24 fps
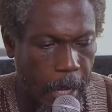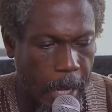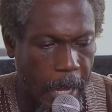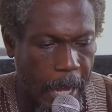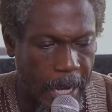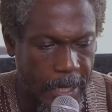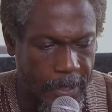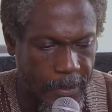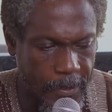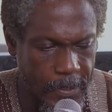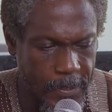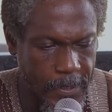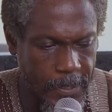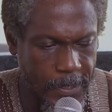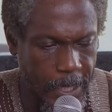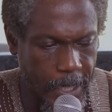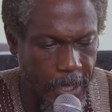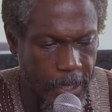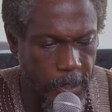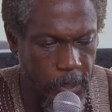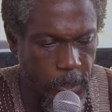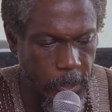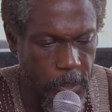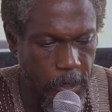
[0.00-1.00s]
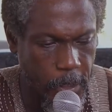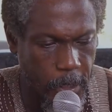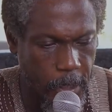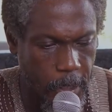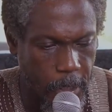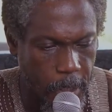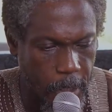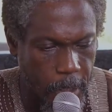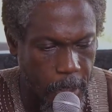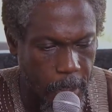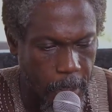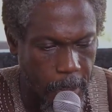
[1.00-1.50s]
At this stage,
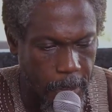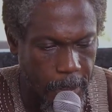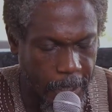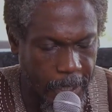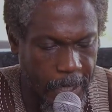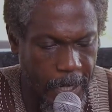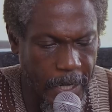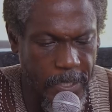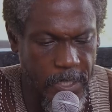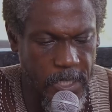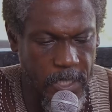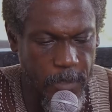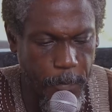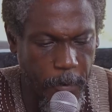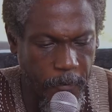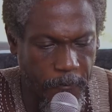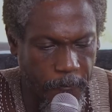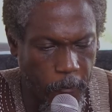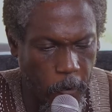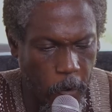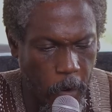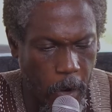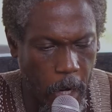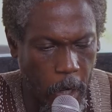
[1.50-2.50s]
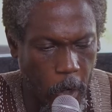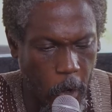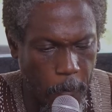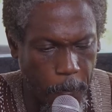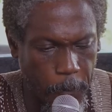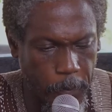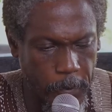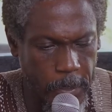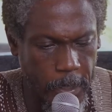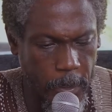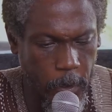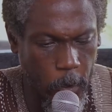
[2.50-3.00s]
the case is before a
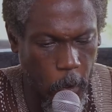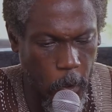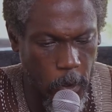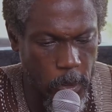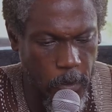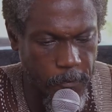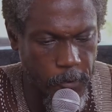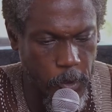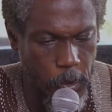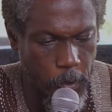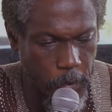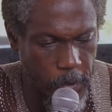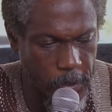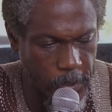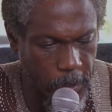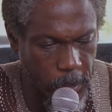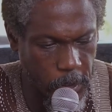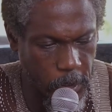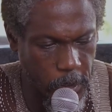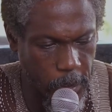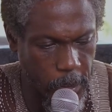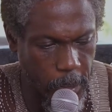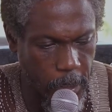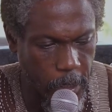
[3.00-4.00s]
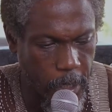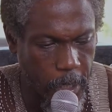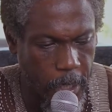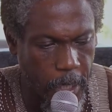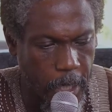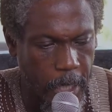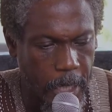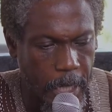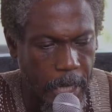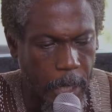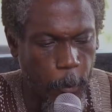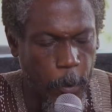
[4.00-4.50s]
competent court of jurisdiction.
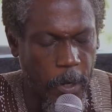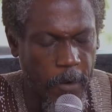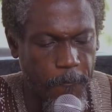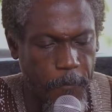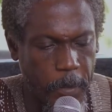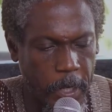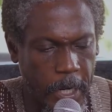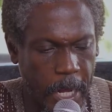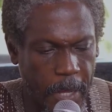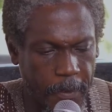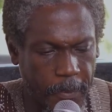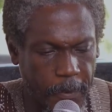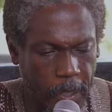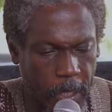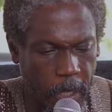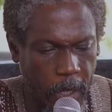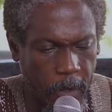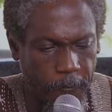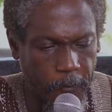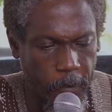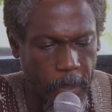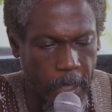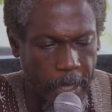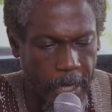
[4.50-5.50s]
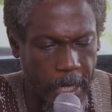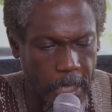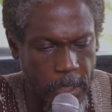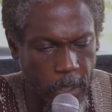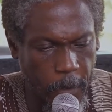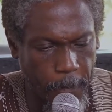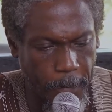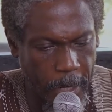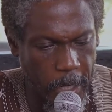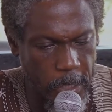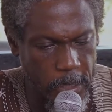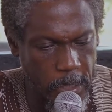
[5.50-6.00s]
It would have been ethical for the National
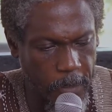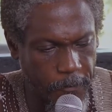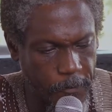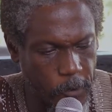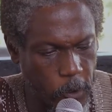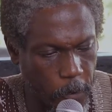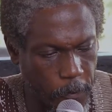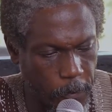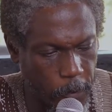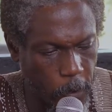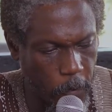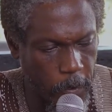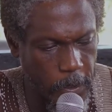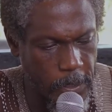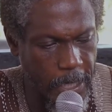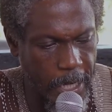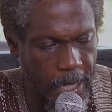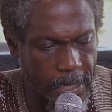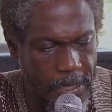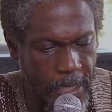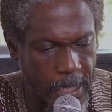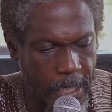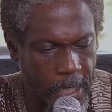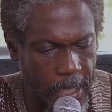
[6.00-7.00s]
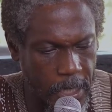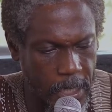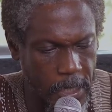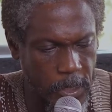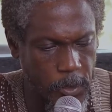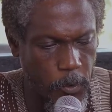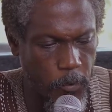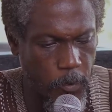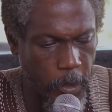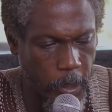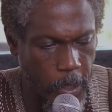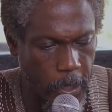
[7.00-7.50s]
Biosafety Authority as an
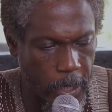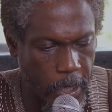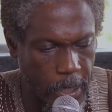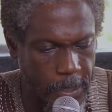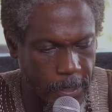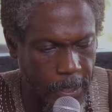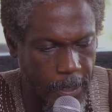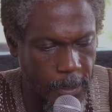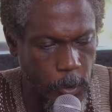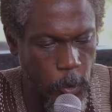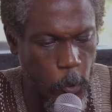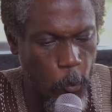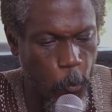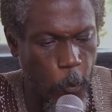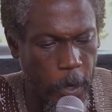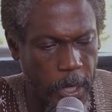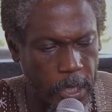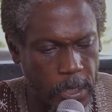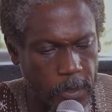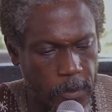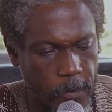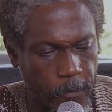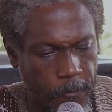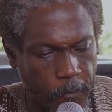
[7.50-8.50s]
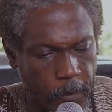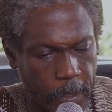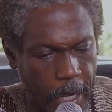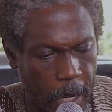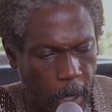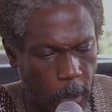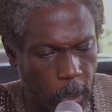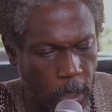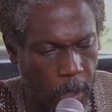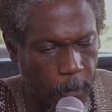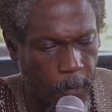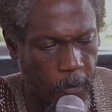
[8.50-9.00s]
industry regulator to wait for the
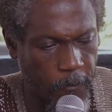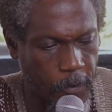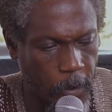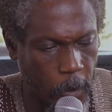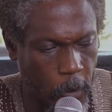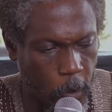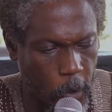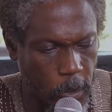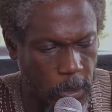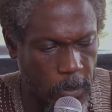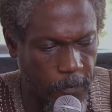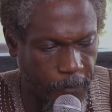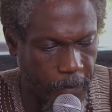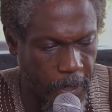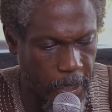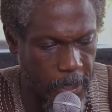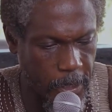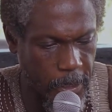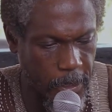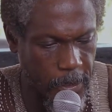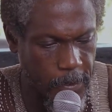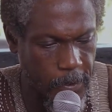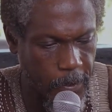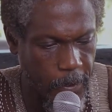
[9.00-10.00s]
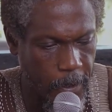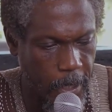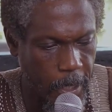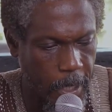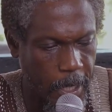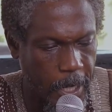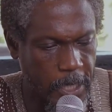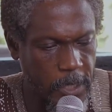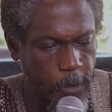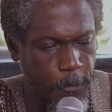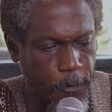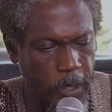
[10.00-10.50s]
outcome of the court's findings,
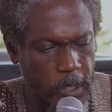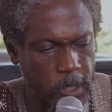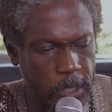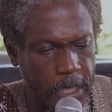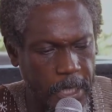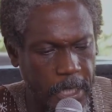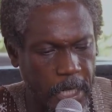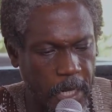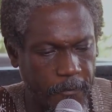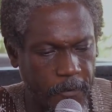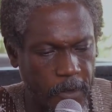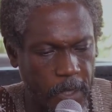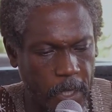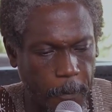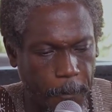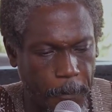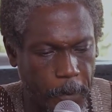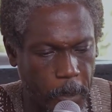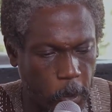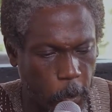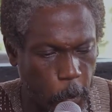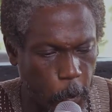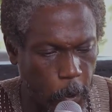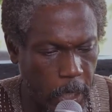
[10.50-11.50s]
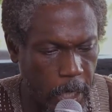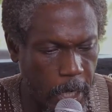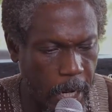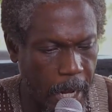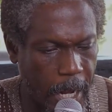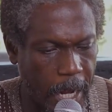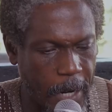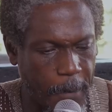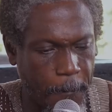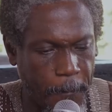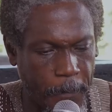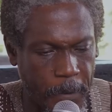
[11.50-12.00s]
especially given the peculiar
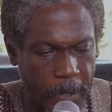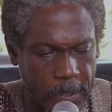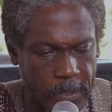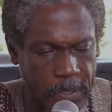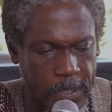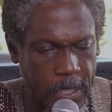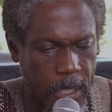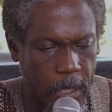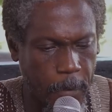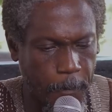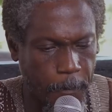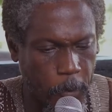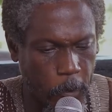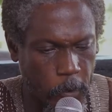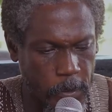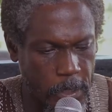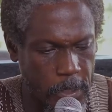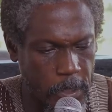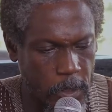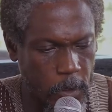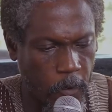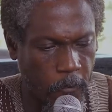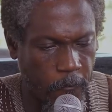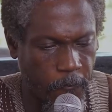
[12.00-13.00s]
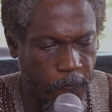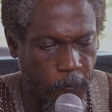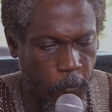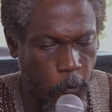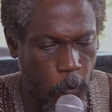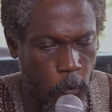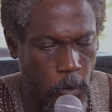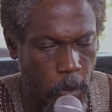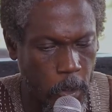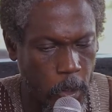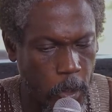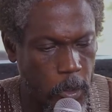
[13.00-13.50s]
and personal importance of
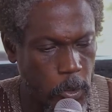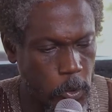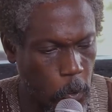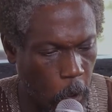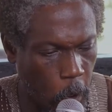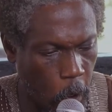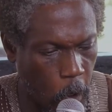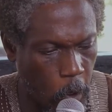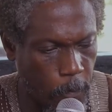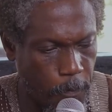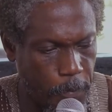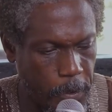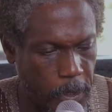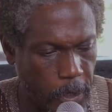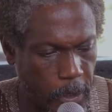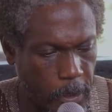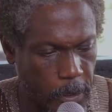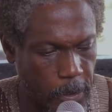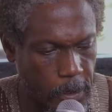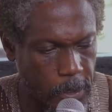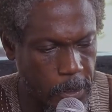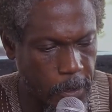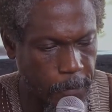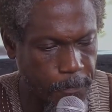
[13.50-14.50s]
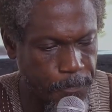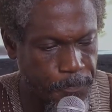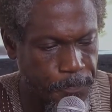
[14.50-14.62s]
food to all beings.